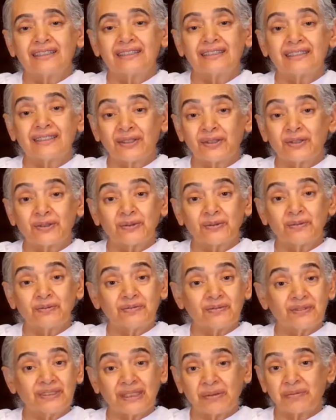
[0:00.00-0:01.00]

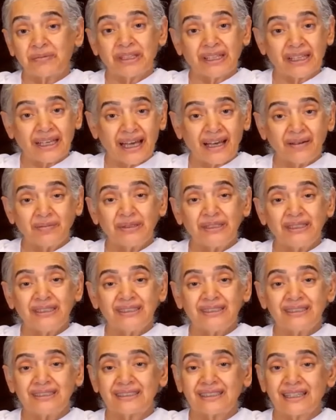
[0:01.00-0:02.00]
So something
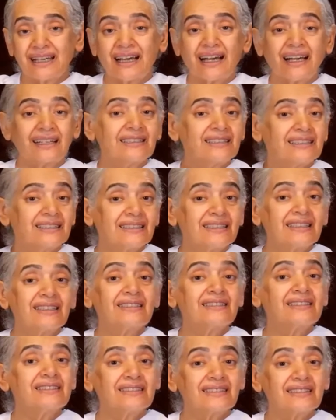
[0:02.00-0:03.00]
happens and
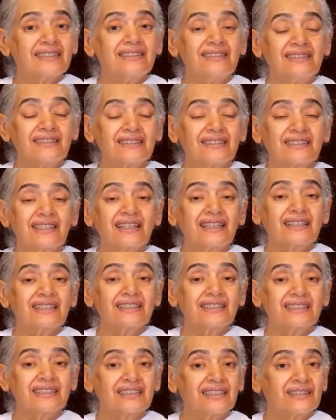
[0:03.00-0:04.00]
these
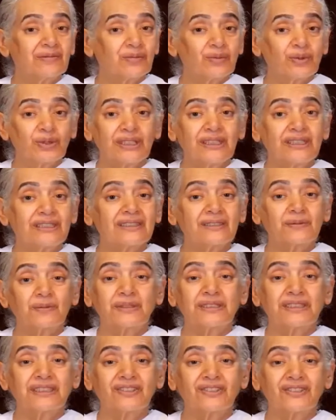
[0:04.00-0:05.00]
instincts,
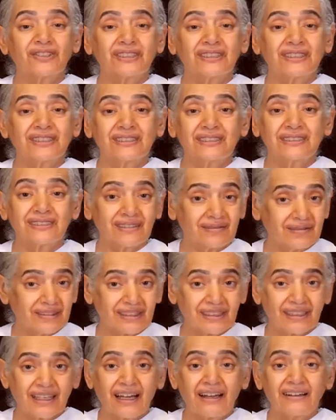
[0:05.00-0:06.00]
predispositions,
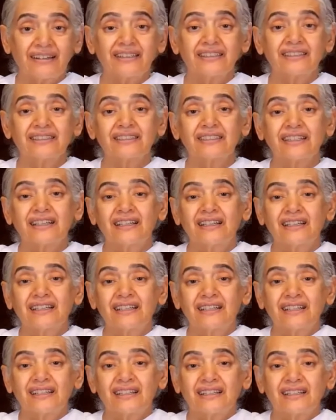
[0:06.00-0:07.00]
sanskaras,
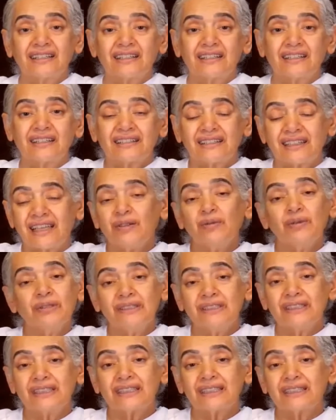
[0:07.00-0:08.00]
they
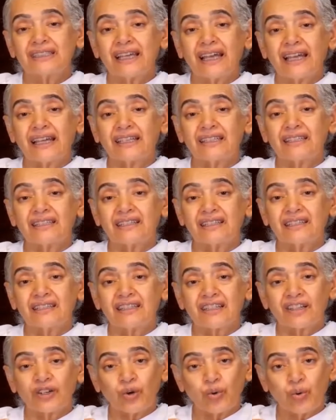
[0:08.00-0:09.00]
will dictate
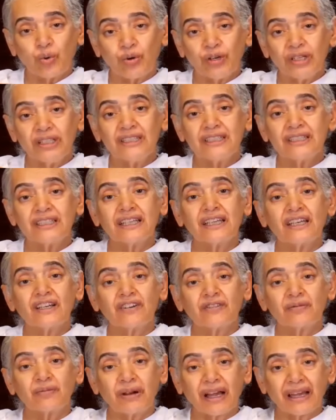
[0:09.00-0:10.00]
the quality
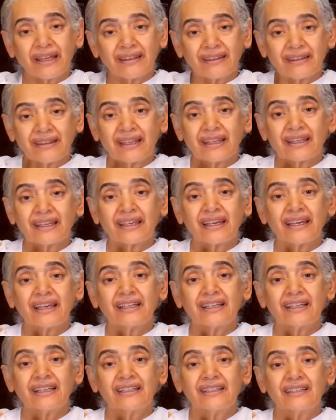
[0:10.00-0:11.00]
of my
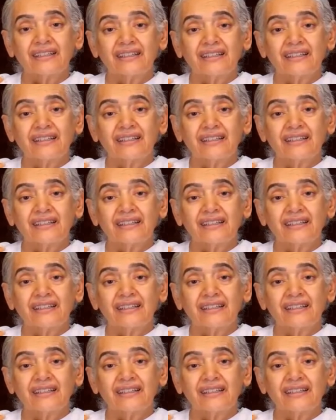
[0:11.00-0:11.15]
thinking,